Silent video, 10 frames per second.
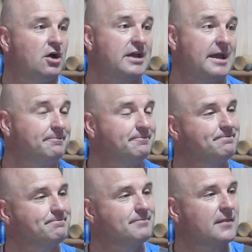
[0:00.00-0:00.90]
Okay,
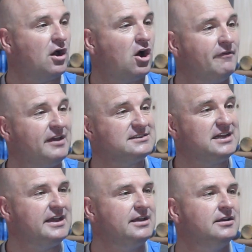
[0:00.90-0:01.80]

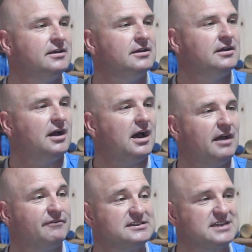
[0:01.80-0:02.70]
obviously
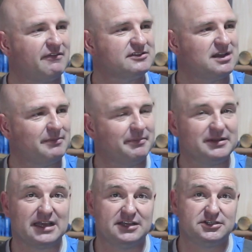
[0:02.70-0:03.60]
I've discovered some
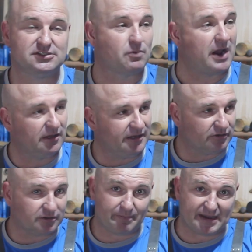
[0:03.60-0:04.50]
limitations. Welding
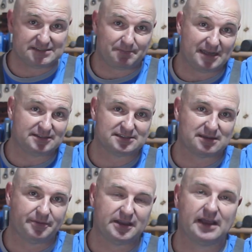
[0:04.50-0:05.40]
onto base plates is
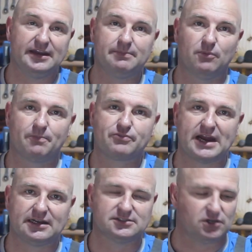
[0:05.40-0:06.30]
something I need more
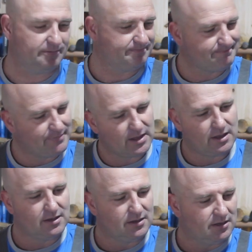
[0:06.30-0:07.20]
practice on.
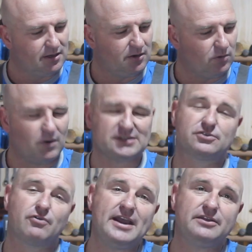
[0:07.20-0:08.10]
What's
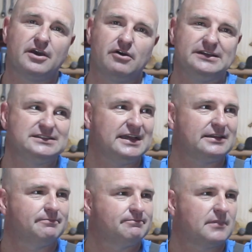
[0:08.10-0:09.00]
great though is
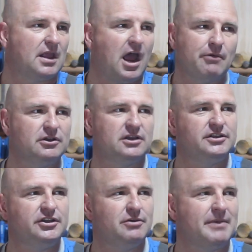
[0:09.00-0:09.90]
that I will
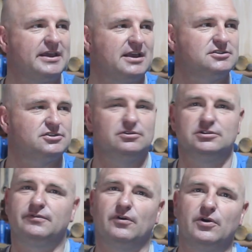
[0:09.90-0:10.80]
continue making
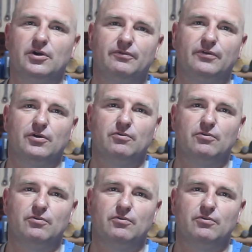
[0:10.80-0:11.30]
stools for the